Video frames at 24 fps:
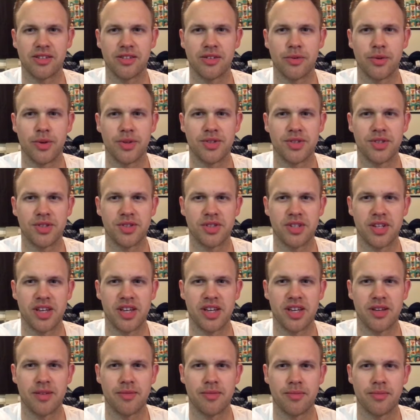what's his
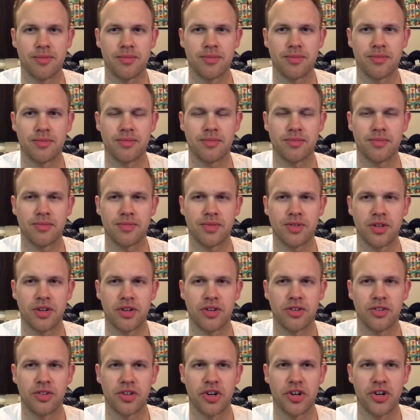name,
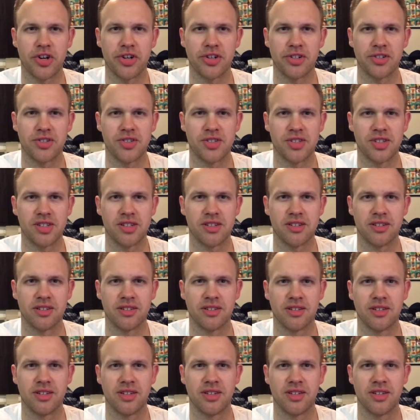Colonel Kurtz and